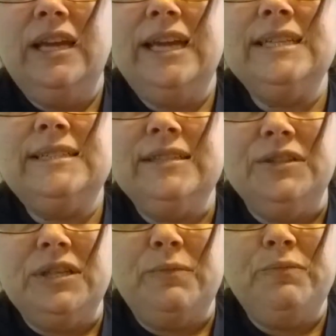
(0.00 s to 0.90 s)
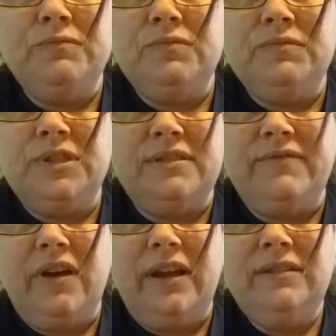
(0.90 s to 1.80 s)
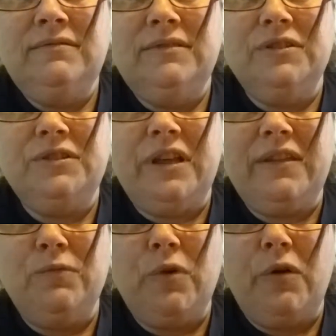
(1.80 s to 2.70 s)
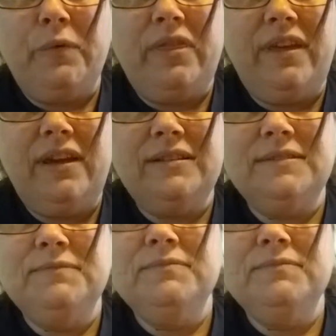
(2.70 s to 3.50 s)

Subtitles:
It sealed up just fine. There's nothing wrong with it.